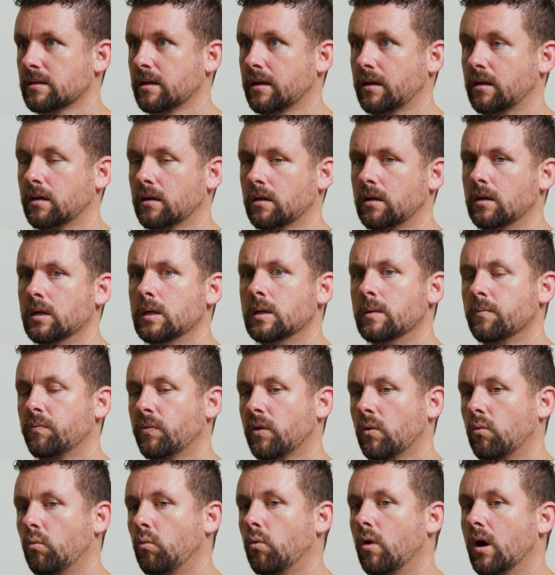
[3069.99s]
Like,
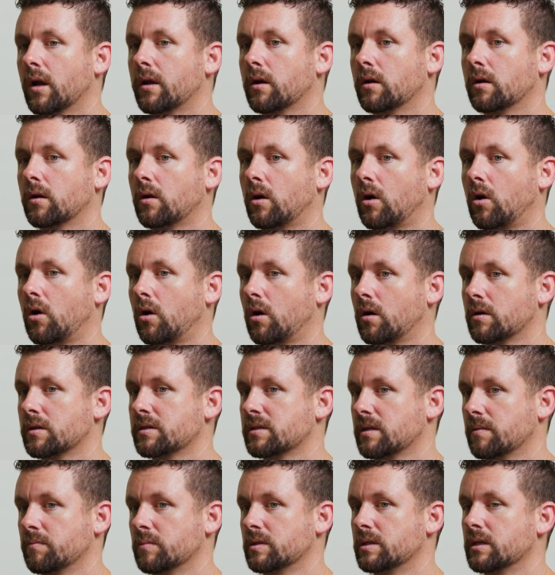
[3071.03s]
what are
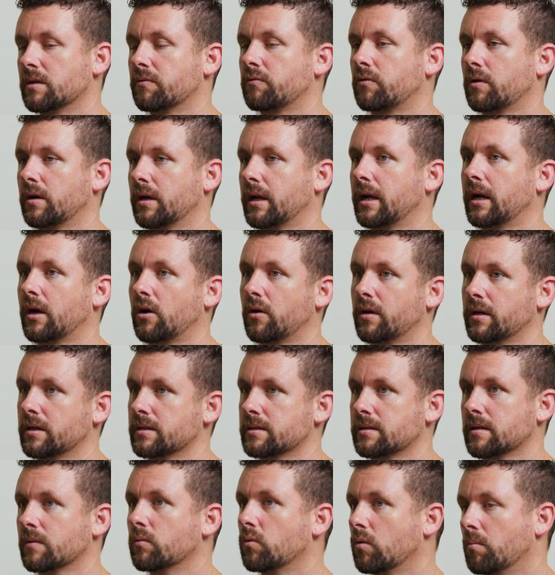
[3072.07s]
some different
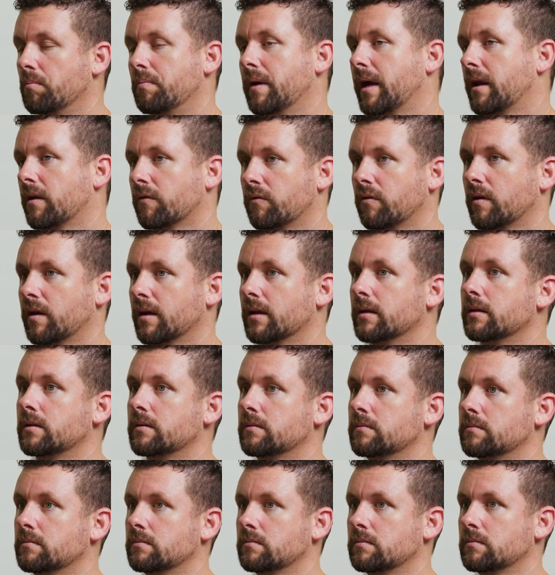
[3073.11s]
areas that will benefit
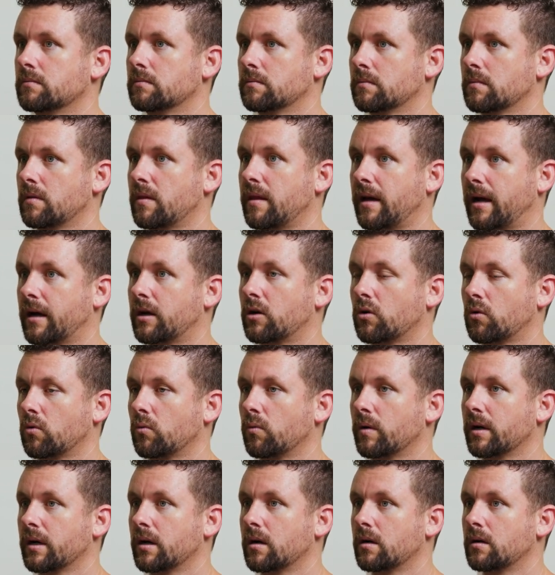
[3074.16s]
that
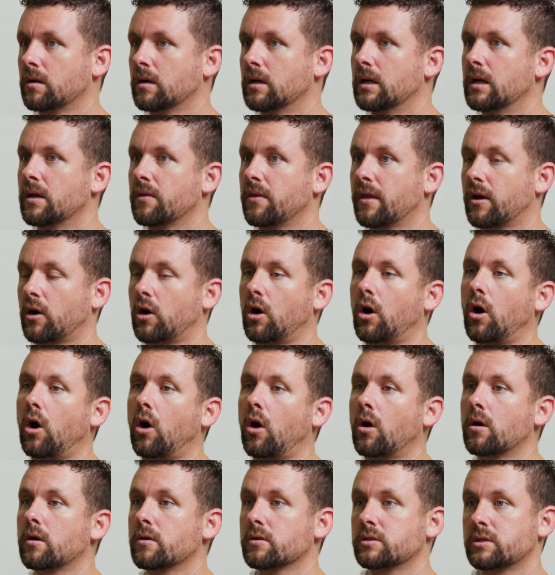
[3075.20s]
career that are
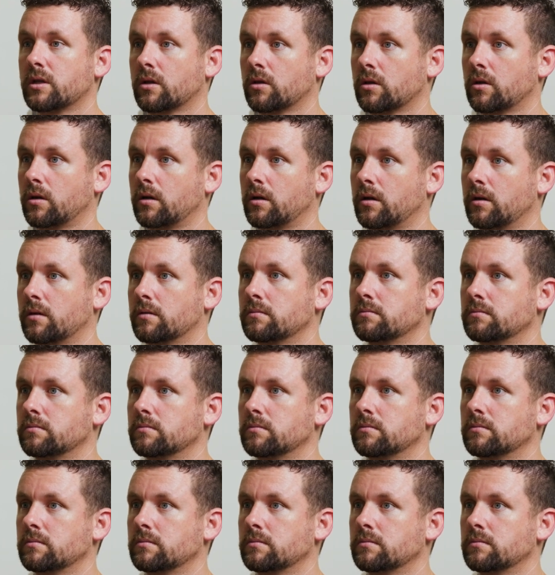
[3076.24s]
harder to learn